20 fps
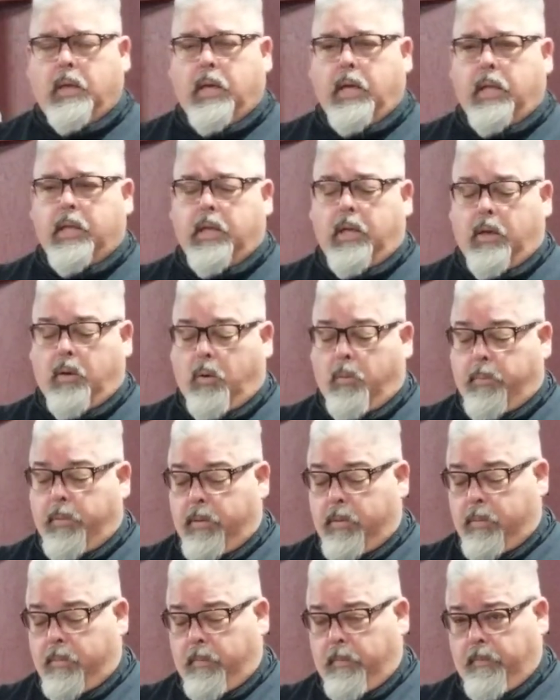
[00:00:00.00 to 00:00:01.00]
And then open
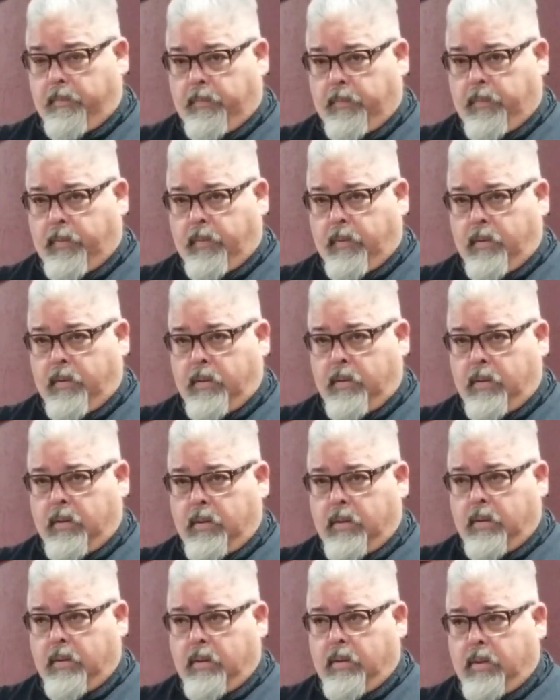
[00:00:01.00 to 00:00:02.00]
them
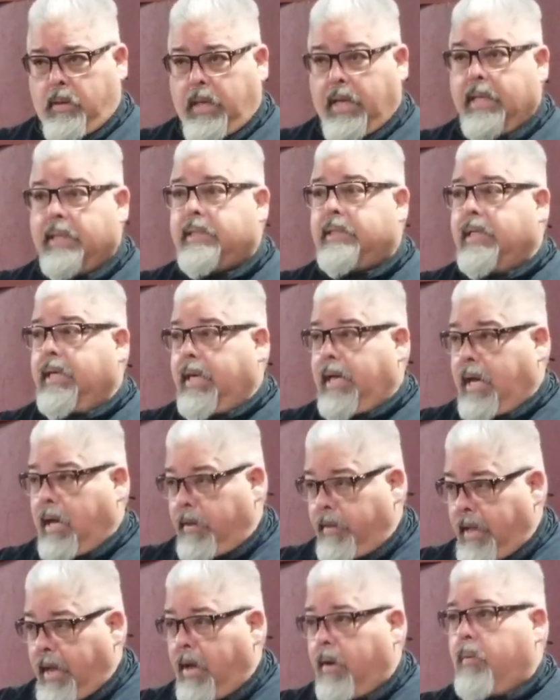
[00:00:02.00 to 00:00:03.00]
and see
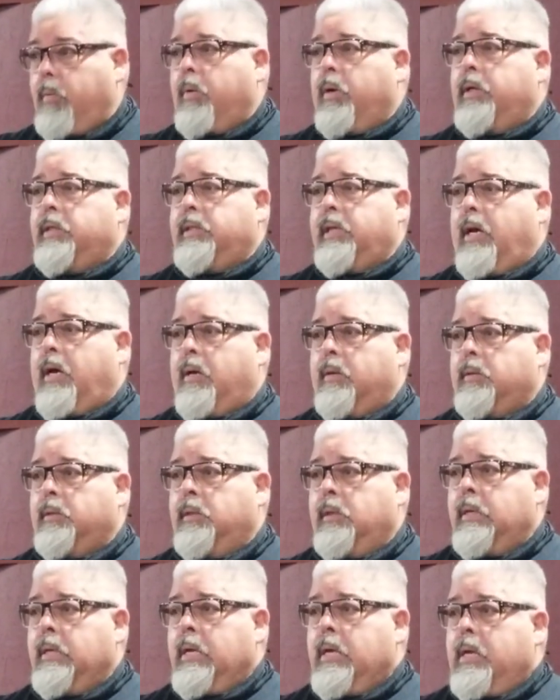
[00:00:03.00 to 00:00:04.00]
how that works out.
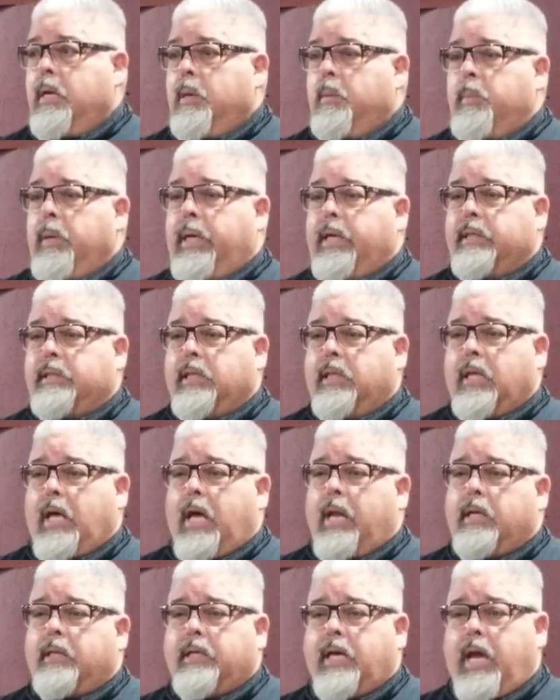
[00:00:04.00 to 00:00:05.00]
Because a
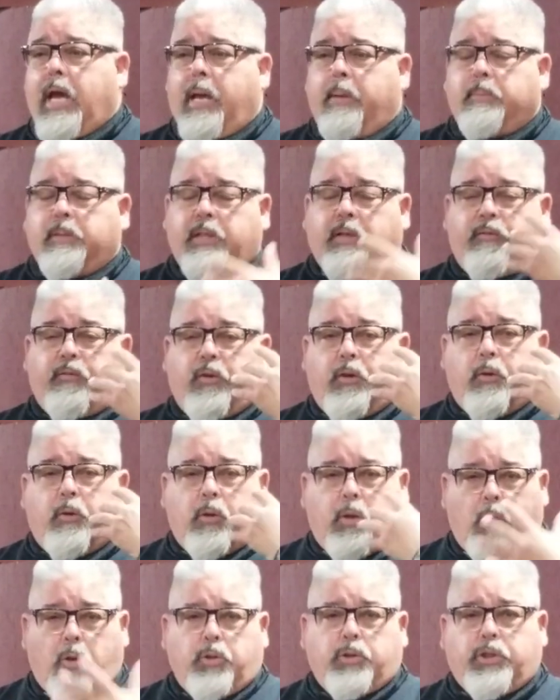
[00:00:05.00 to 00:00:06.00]
lot of times if you
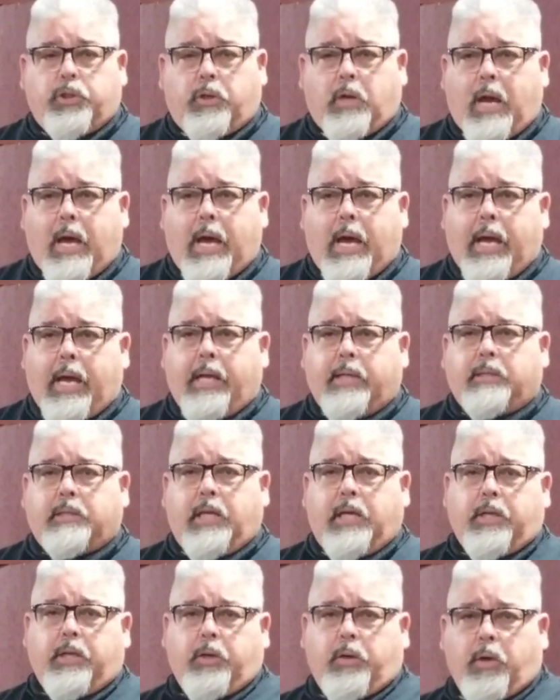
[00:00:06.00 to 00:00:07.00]
close your eyes
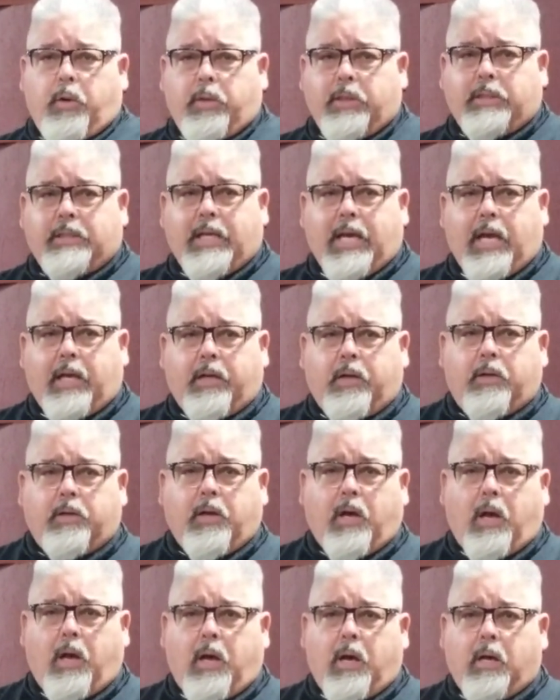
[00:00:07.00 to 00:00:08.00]
and you go to stack your
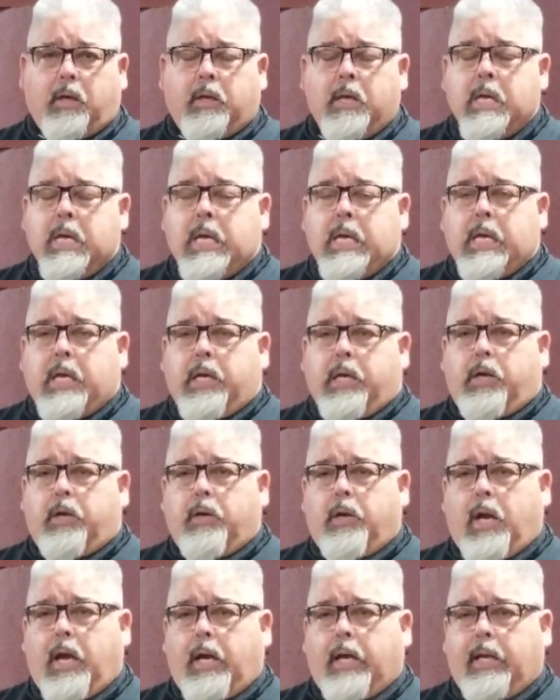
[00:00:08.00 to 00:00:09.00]
dog, you're
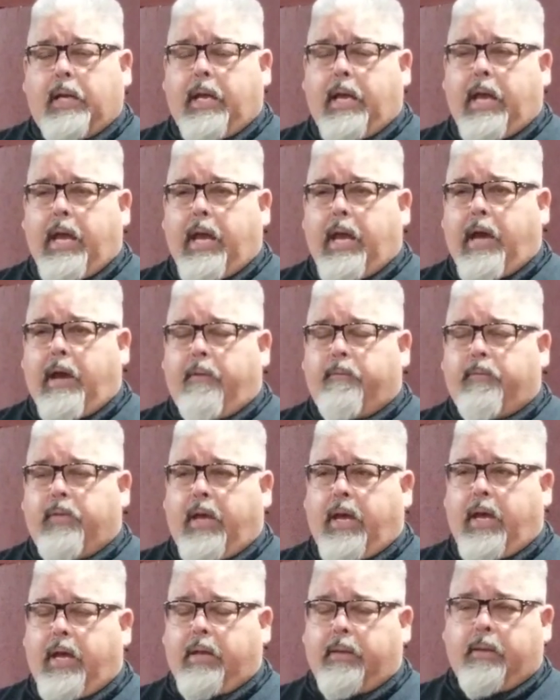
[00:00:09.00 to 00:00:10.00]
not going to have
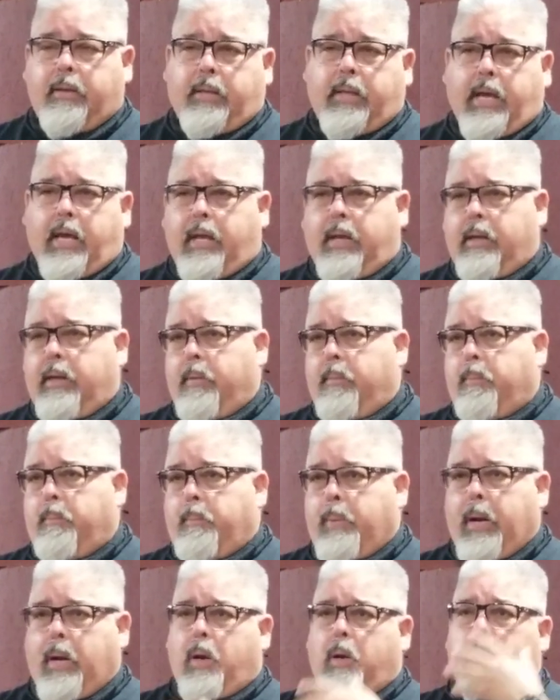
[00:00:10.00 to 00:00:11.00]
that
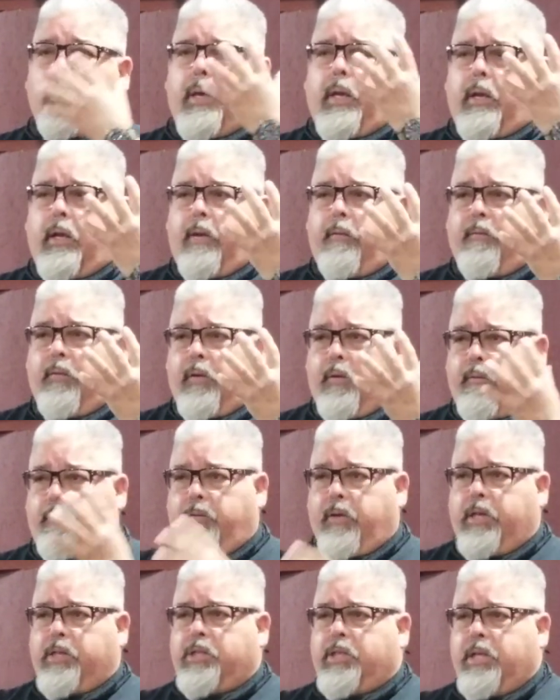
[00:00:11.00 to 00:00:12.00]
impairment of your
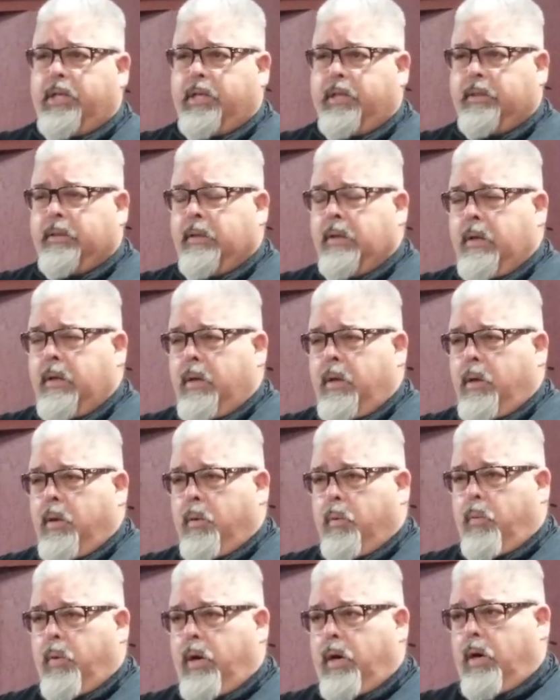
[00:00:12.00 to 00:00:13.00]
vision
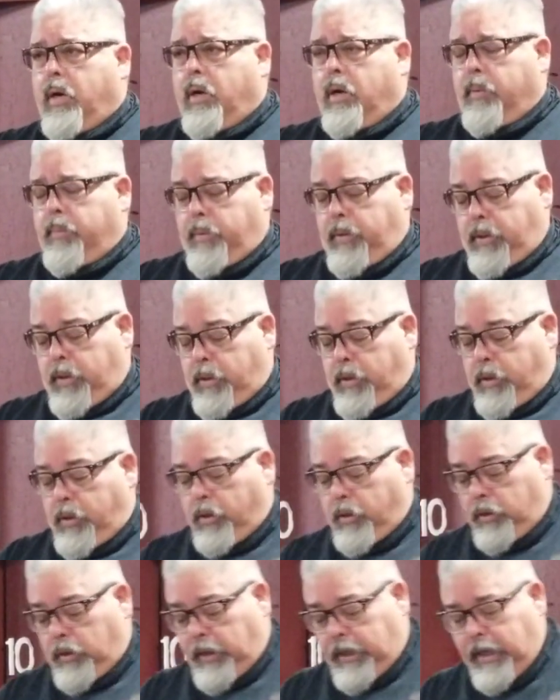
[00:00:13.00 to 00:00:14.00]
where
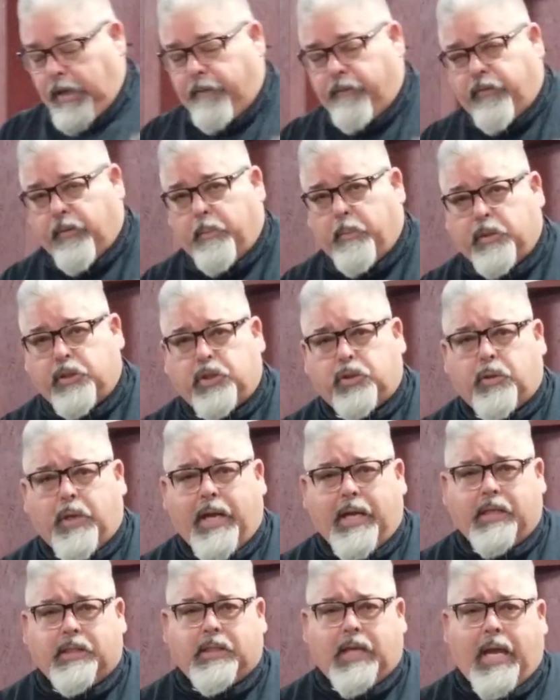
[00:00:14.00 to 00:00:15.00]
you're looking from a
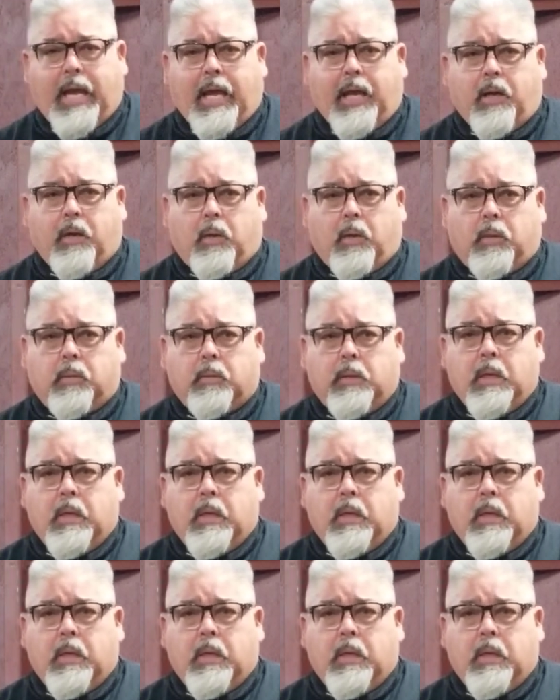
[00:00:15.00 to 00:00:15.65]
strange angle.